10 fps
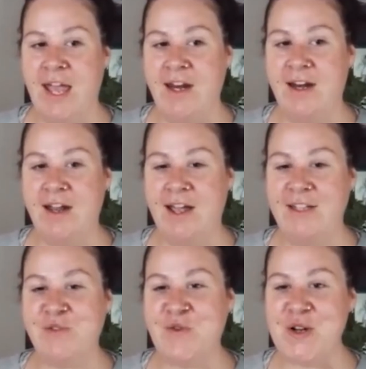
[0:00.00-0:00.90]
And
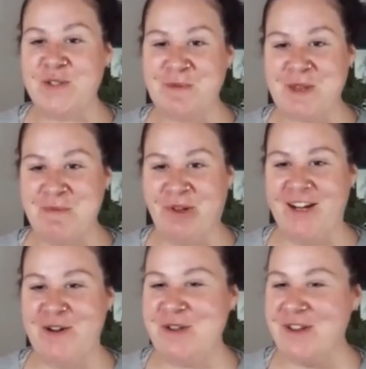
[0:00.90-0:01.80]
as far as people, I
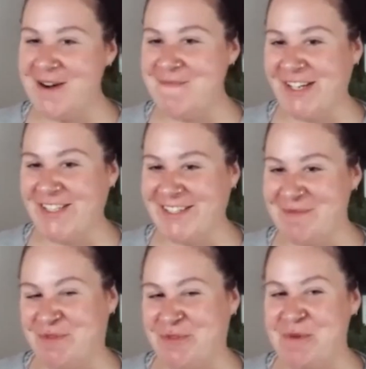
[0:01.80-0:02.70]
know you kind of mentioned
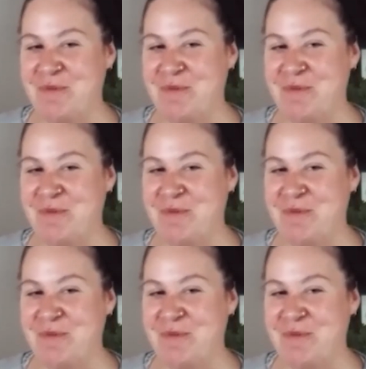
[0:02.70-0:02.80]
it before,